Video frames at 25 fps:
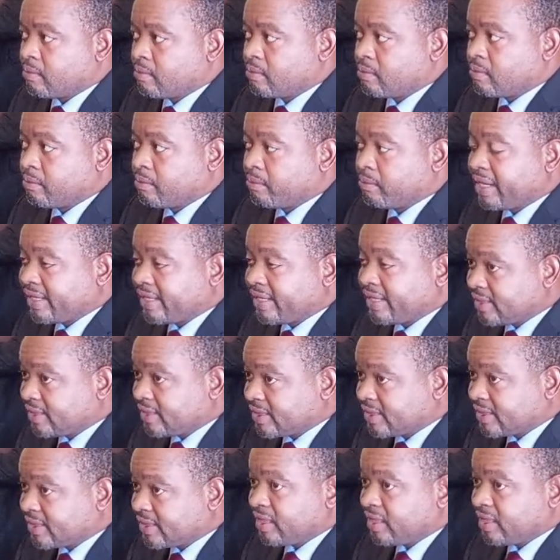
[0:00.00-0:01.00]
By the
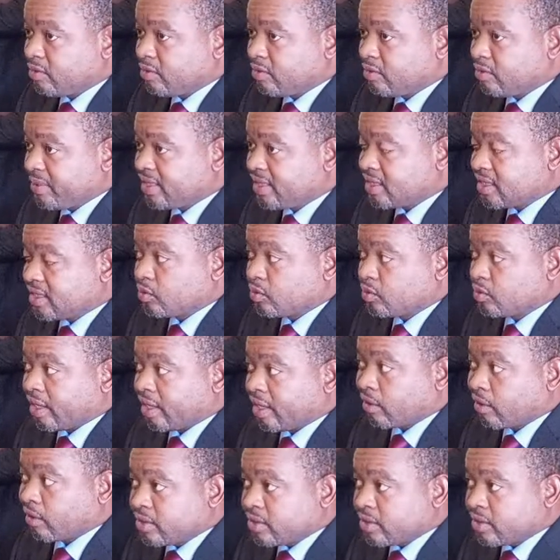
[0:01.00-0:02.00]
time the nominations were
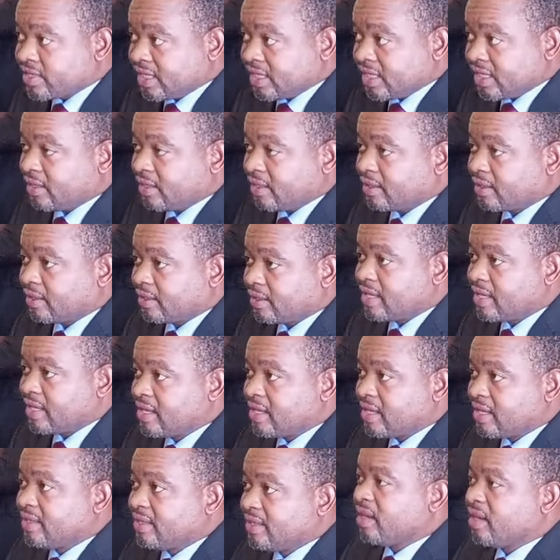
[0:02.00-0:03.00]
closing,
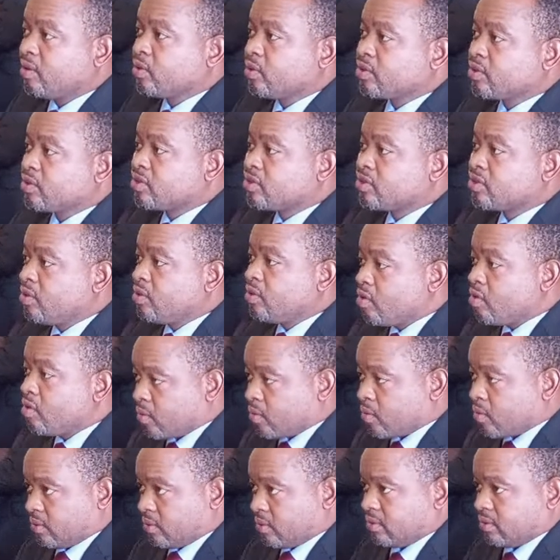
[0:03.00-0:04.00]
there was
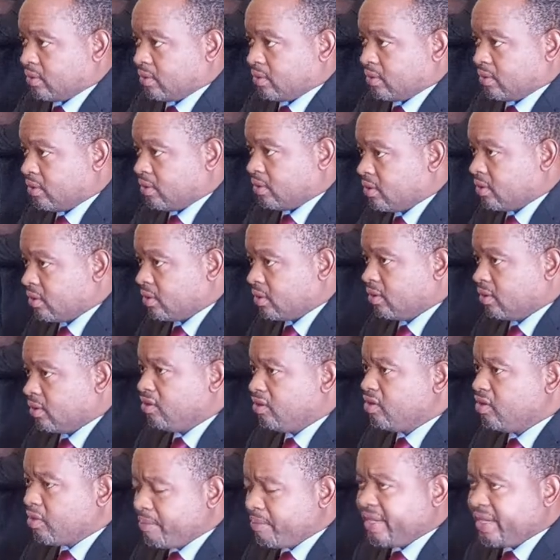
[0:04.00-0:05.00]
no
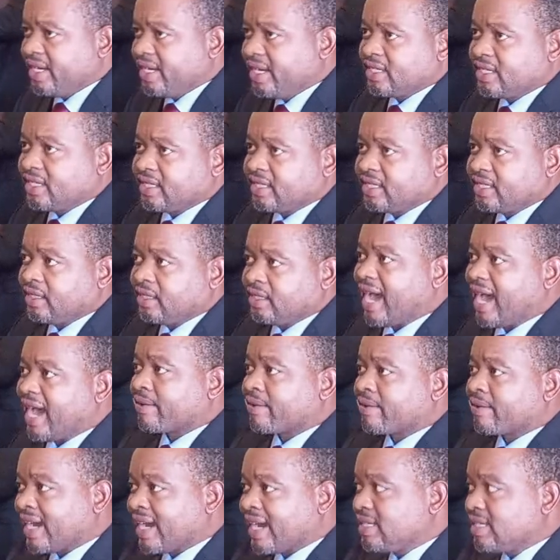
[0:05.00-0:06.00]
nomination
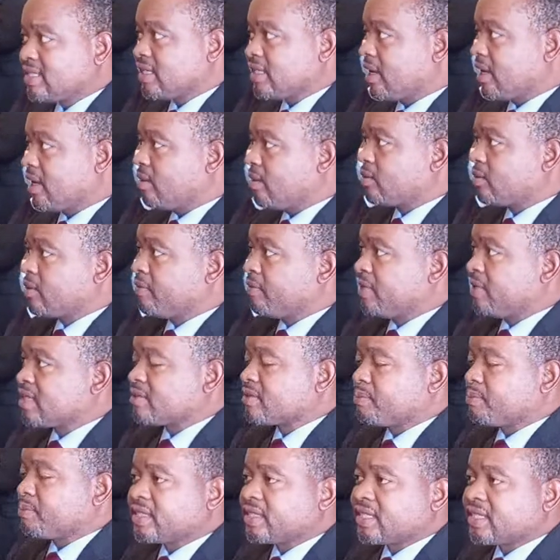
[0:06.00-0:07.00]
arising out of a
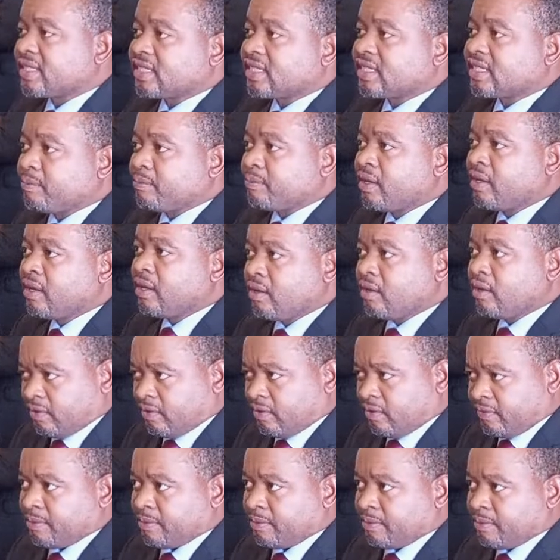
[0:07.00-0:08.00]
sponsorship of the
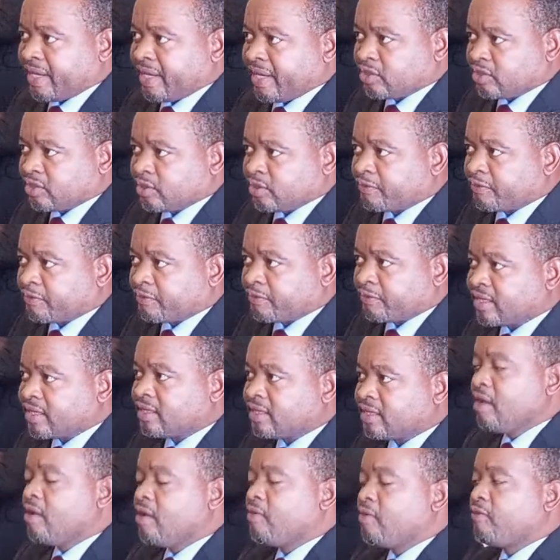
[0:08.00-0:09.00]
Patriotic Front
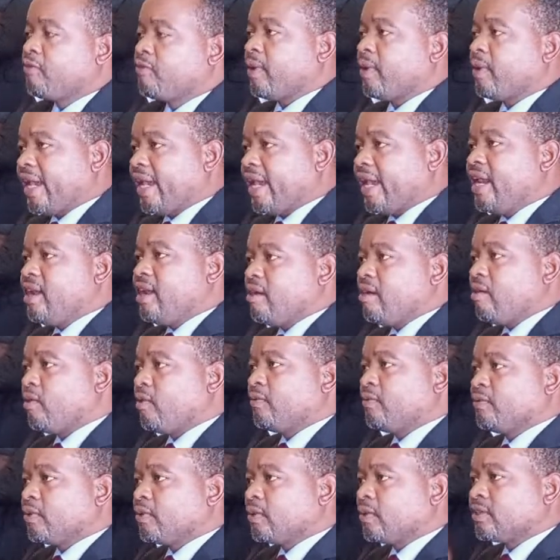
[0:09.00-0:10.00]
for any of
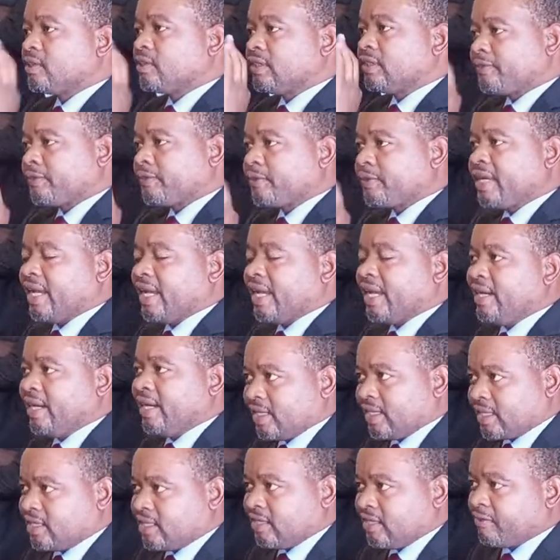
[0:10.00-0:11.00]
those three
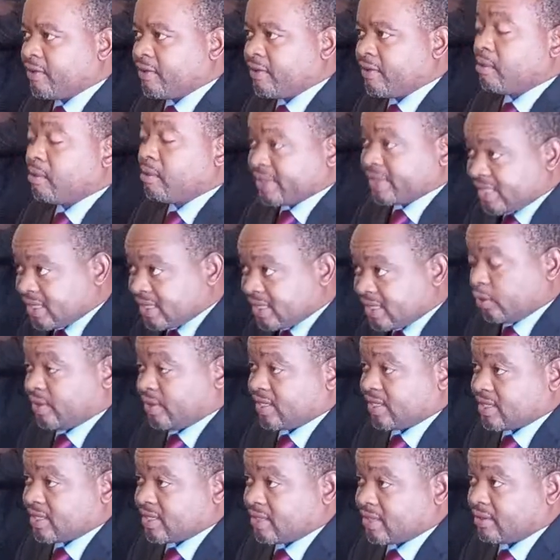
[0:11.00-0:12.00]
elective
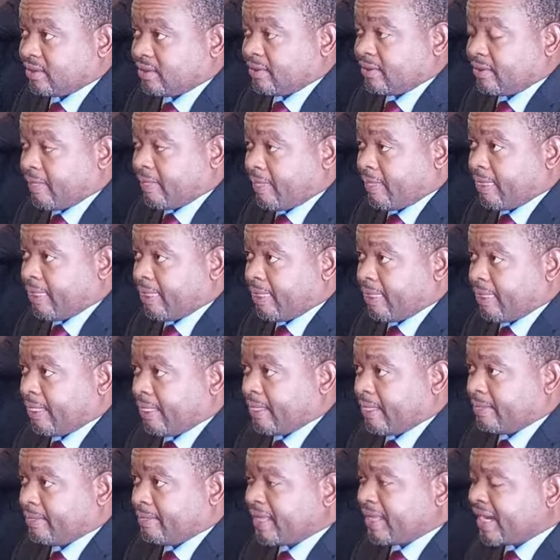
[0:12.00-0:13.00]
positions.
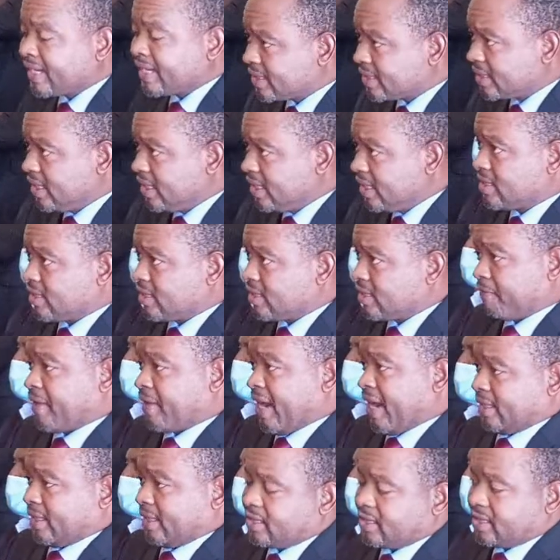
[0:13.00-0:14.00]
That is a
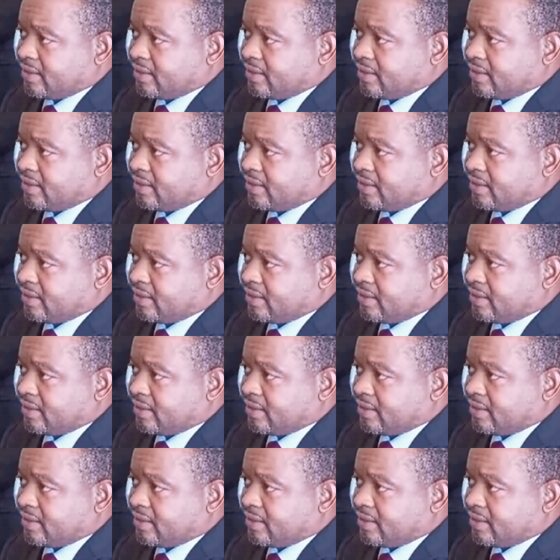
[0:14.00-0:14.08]
fact.